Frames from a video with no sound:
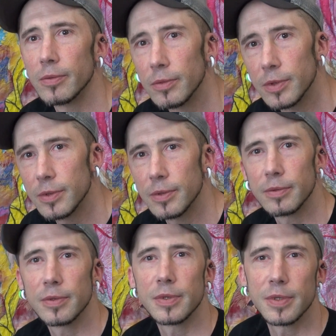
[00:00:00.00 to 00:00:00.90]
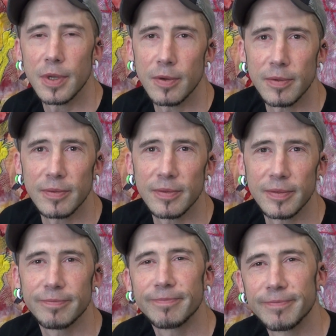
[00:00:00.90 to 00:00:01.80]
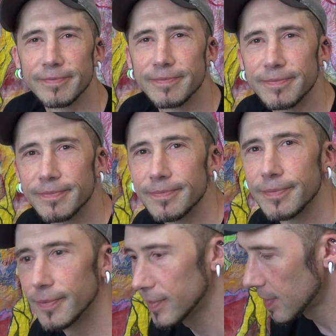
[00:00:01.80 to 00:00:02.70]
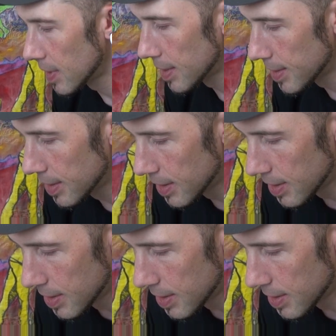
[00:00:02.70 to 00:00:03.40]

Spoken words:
I see. And, well, read us a piece out of your book.